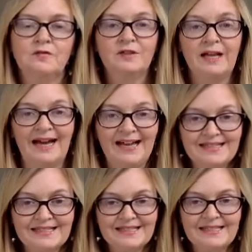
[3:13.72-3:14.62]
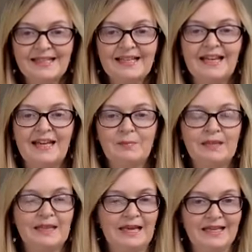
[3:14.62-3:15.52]
flat and
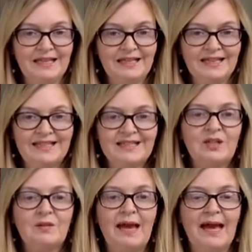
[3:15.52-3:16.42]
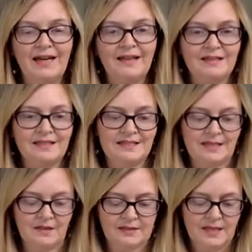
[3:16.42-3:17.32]
plain until you add in the
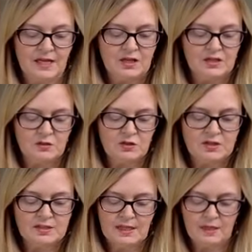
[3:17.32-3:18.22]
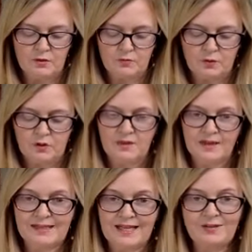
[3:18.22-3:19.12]
details. So just think through the
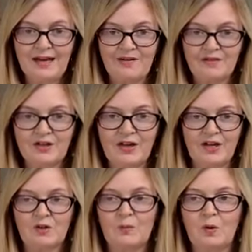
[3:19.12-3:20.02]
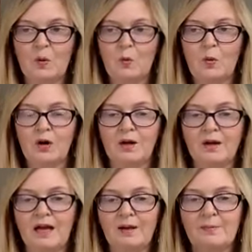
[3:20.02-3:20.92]
things that you have at your home, or
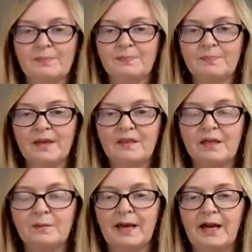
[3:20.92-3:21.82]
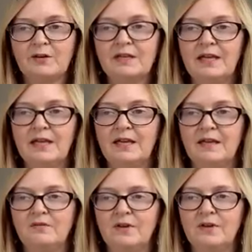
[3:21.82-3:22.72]
think about
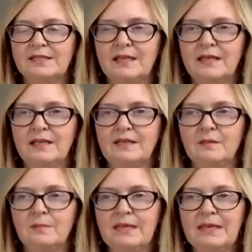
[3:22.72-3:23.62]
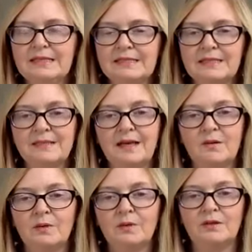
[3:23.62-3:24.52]
investing in pieces
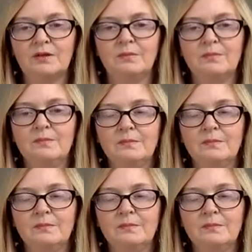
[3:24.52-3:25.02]
that will